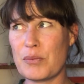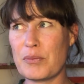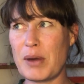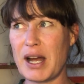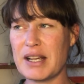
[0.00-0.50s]

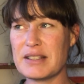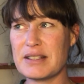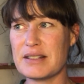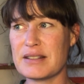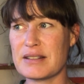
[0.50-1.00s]

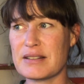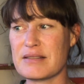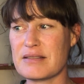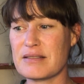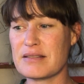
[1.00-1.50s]
Pisces is
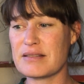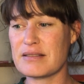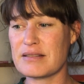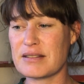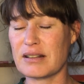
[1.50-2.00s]

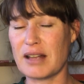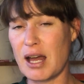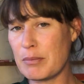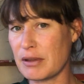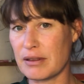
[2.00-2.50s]

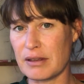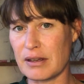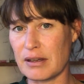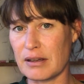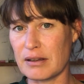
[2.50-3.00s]

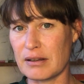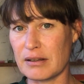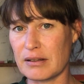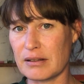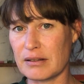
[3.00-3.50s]
telepathy.
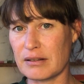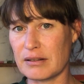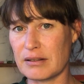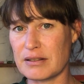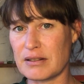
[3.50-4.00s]

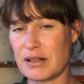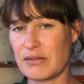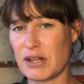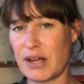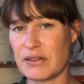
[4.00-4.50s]
It's not
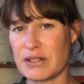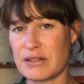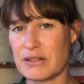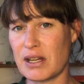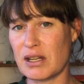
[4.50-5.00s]
even having to
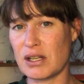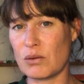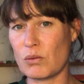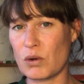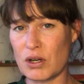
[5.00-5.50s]
say any
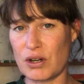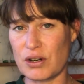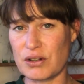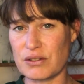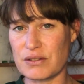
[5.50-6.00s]

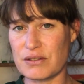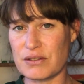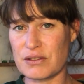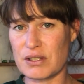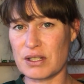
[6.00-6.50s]
words.
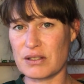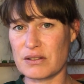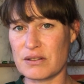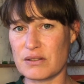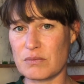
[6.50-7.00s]
It's
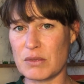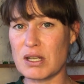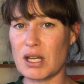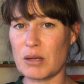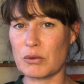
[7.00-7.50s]

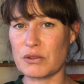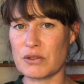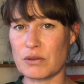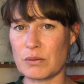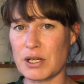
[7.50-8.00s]
being able
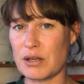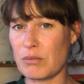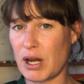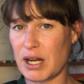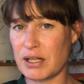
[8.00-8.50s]
to read
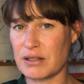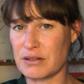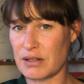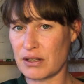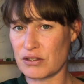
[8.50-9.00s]
minds
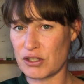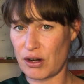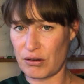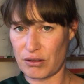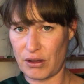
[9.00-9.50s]
and
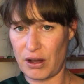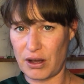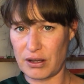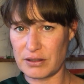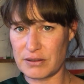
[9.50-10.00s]
share
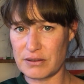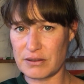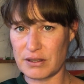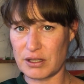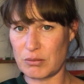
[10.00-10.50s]
thoughts
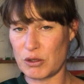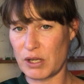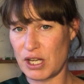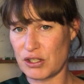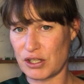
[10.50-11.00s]
and
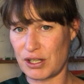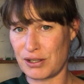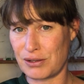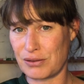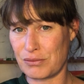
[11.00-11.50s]
communication
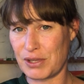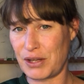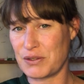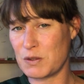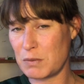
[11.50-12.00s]

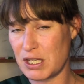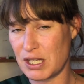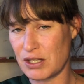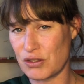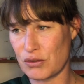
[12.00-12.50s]
without
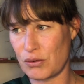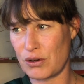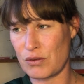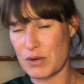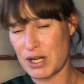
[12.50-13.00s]
speech or
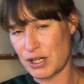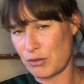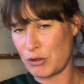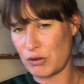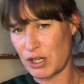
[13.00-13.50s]
written
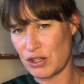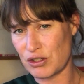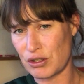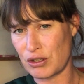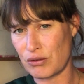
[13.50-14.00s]

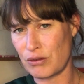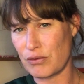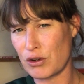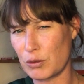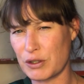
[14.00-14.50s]
communication or
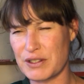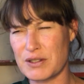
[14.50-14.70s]
verbal.